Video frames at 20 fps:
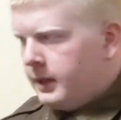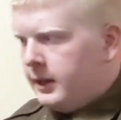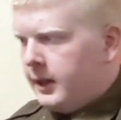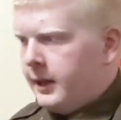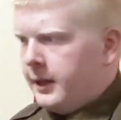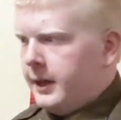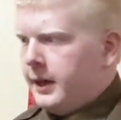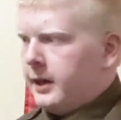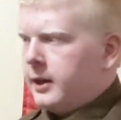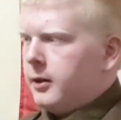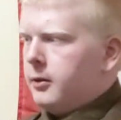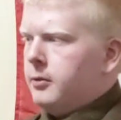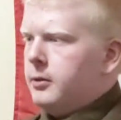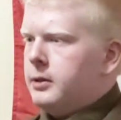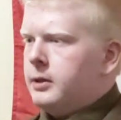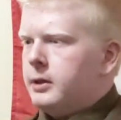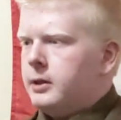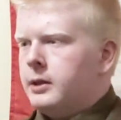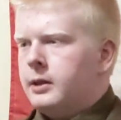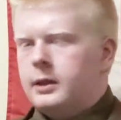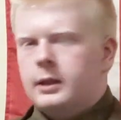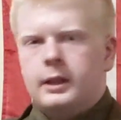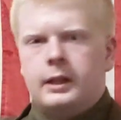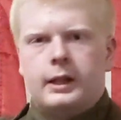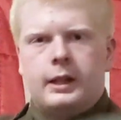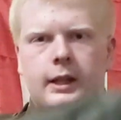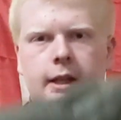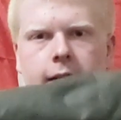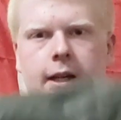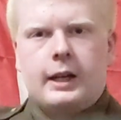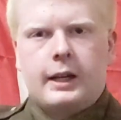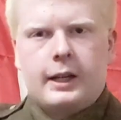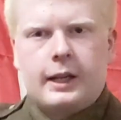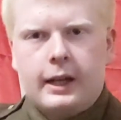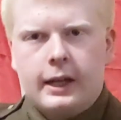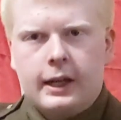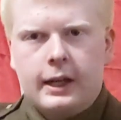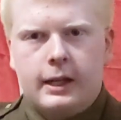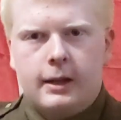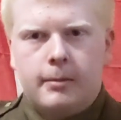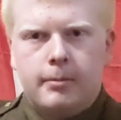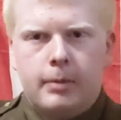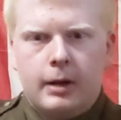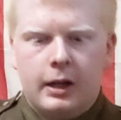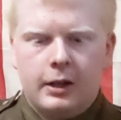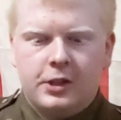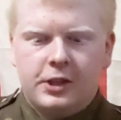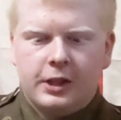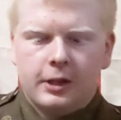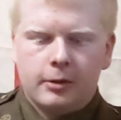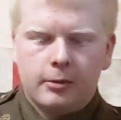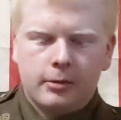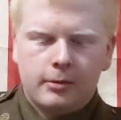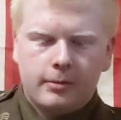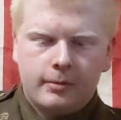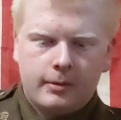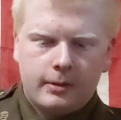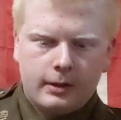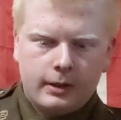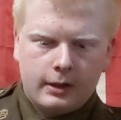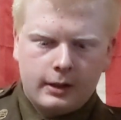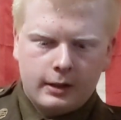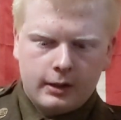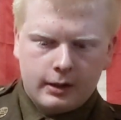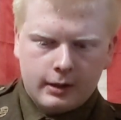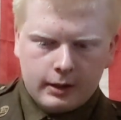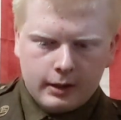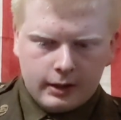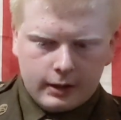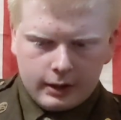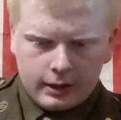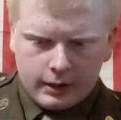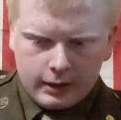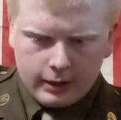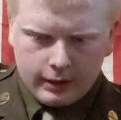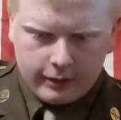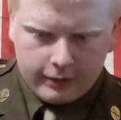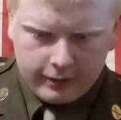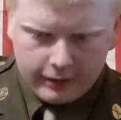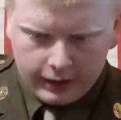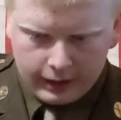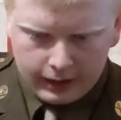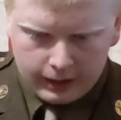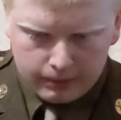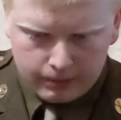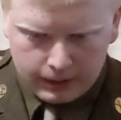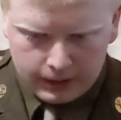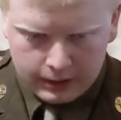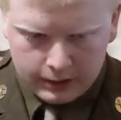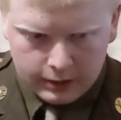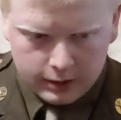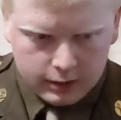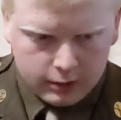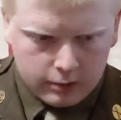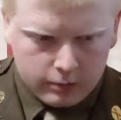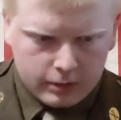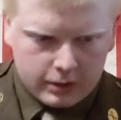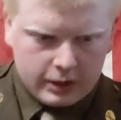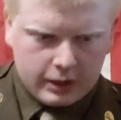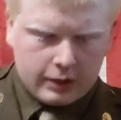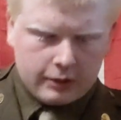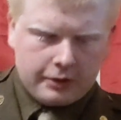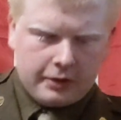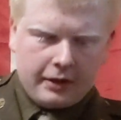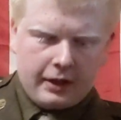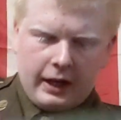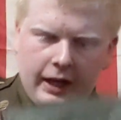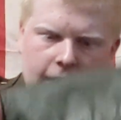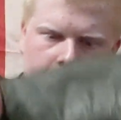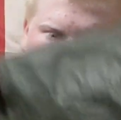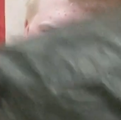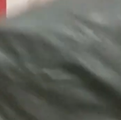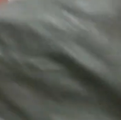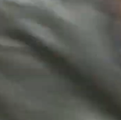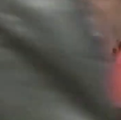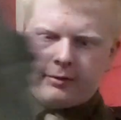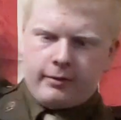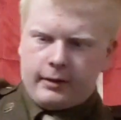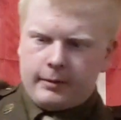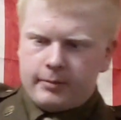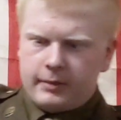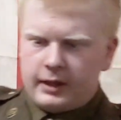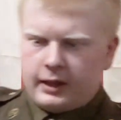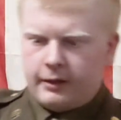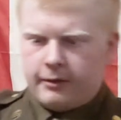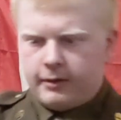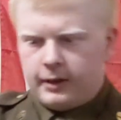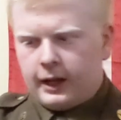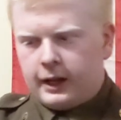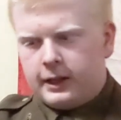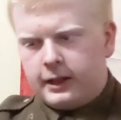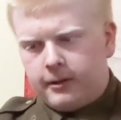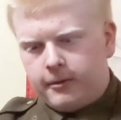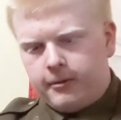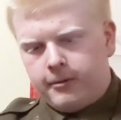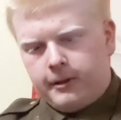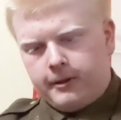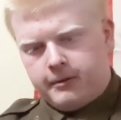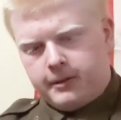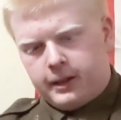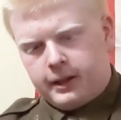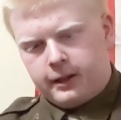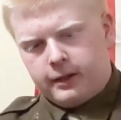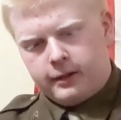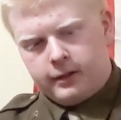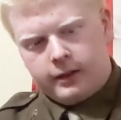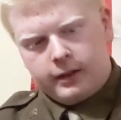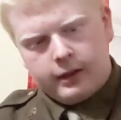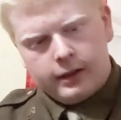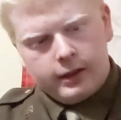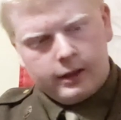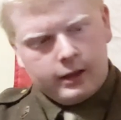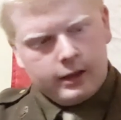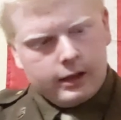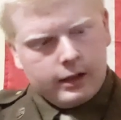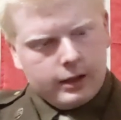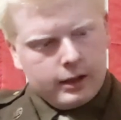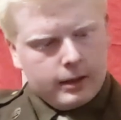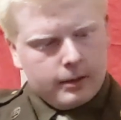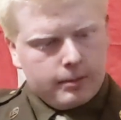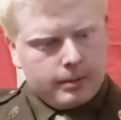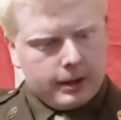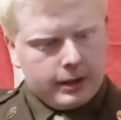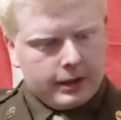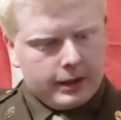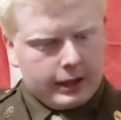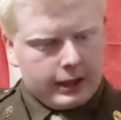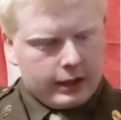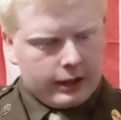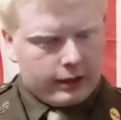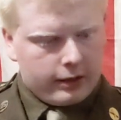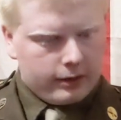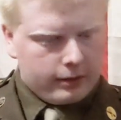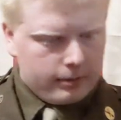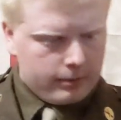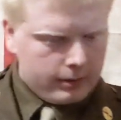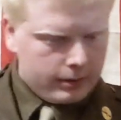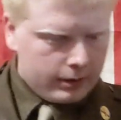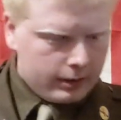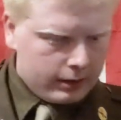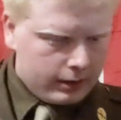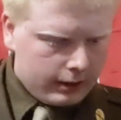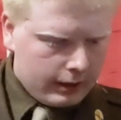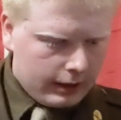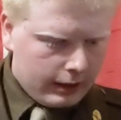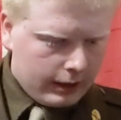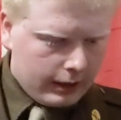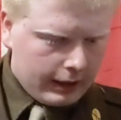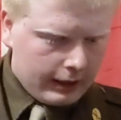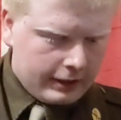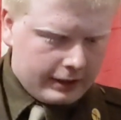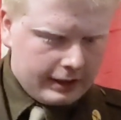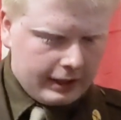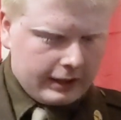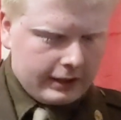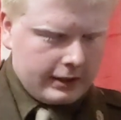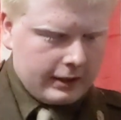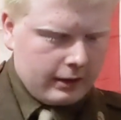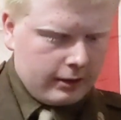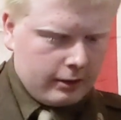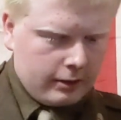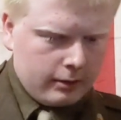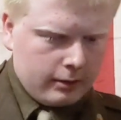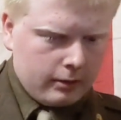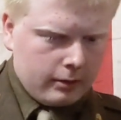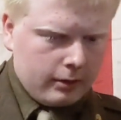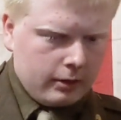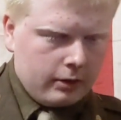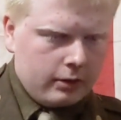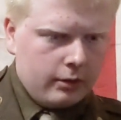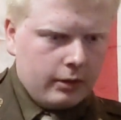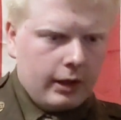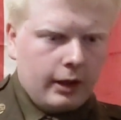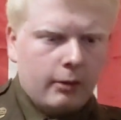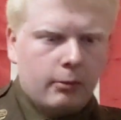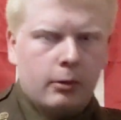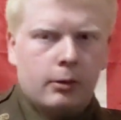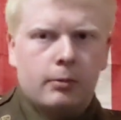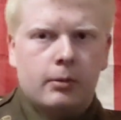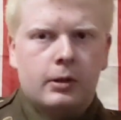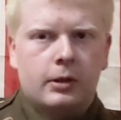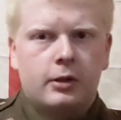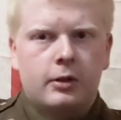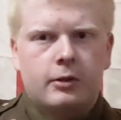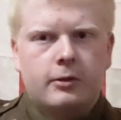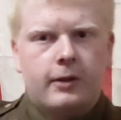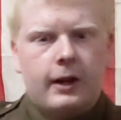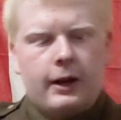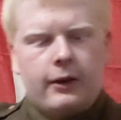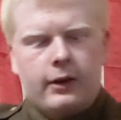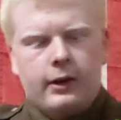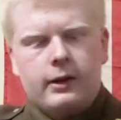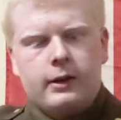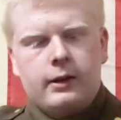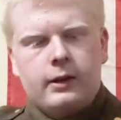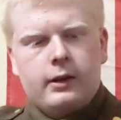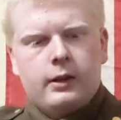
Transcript: And now I got a poncho. This is a poncho shelter half from the 1950s, but they are identical to the World War II variant.